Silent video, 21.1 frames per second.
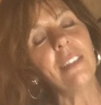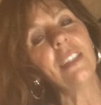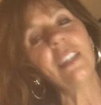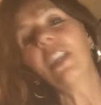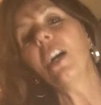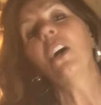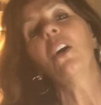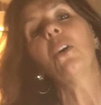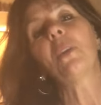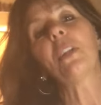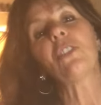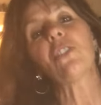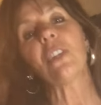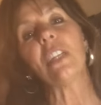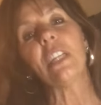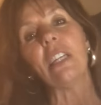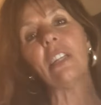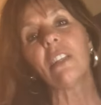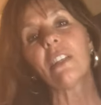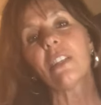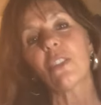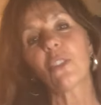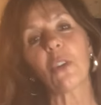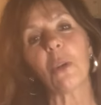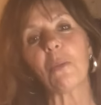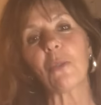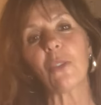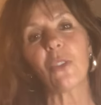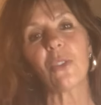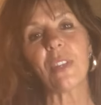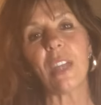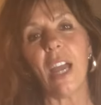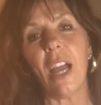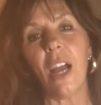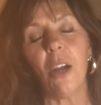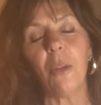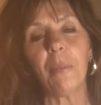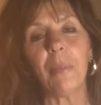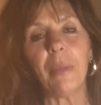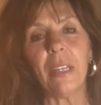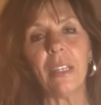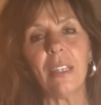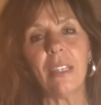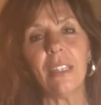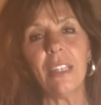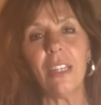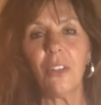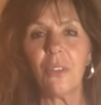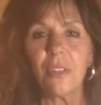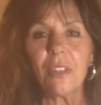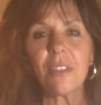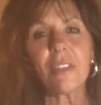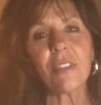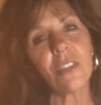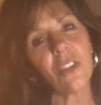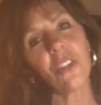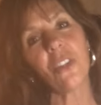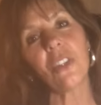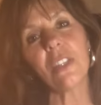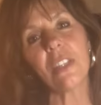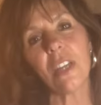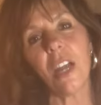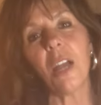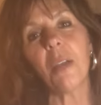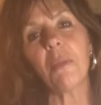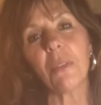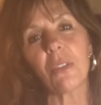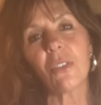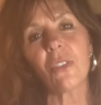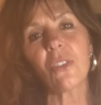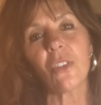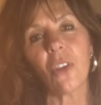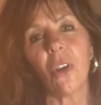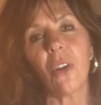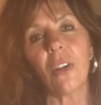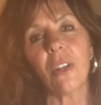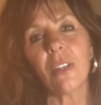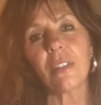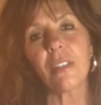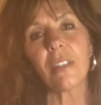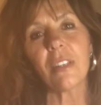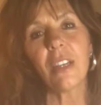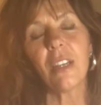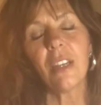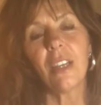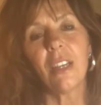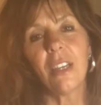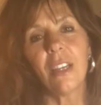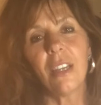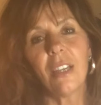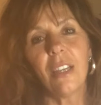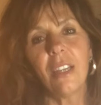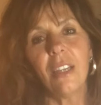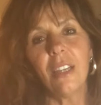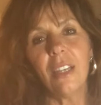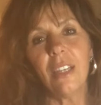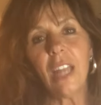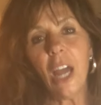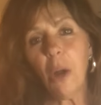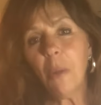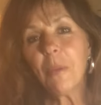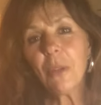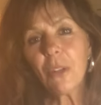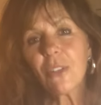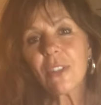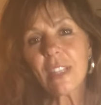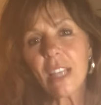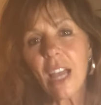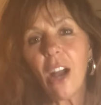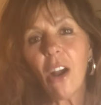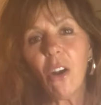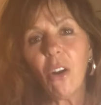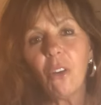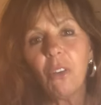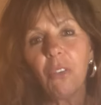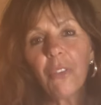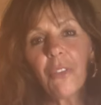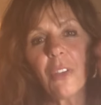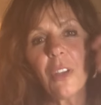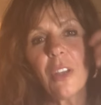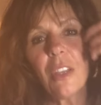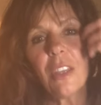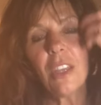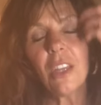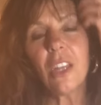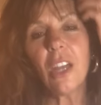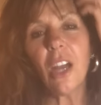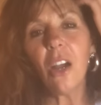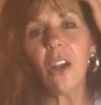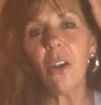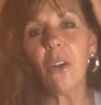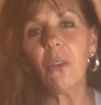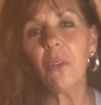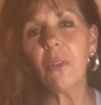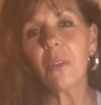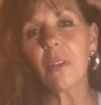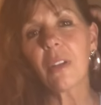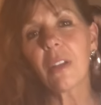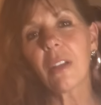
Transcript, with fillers: You know, get your healing scriptures out. But, you know, this is a good time to start and help yourself, you know?